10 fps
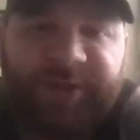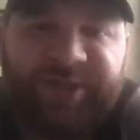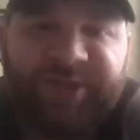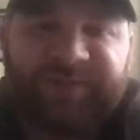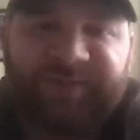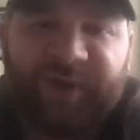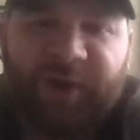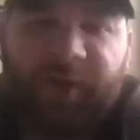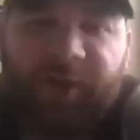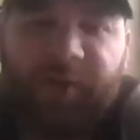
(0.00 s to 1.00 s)
just
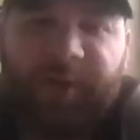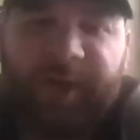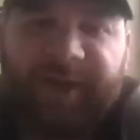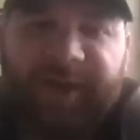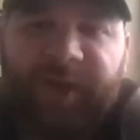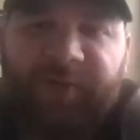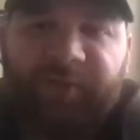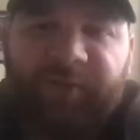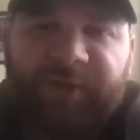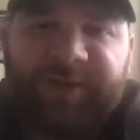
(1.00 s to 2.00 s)
follow and
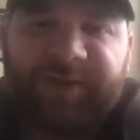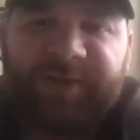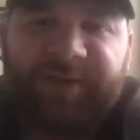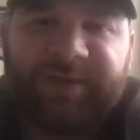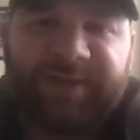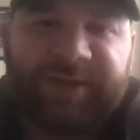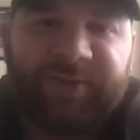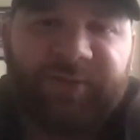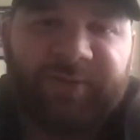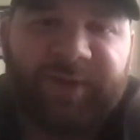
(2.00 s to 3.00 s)
execute every
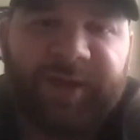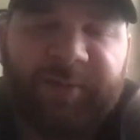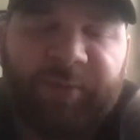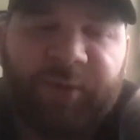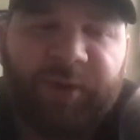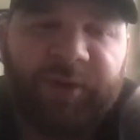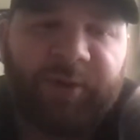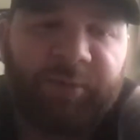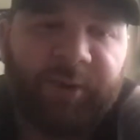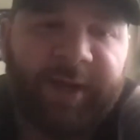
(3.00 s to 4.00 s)
single thing I put in
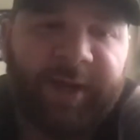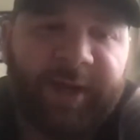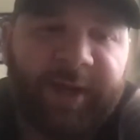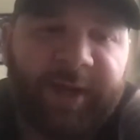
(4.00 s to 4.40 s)
their plan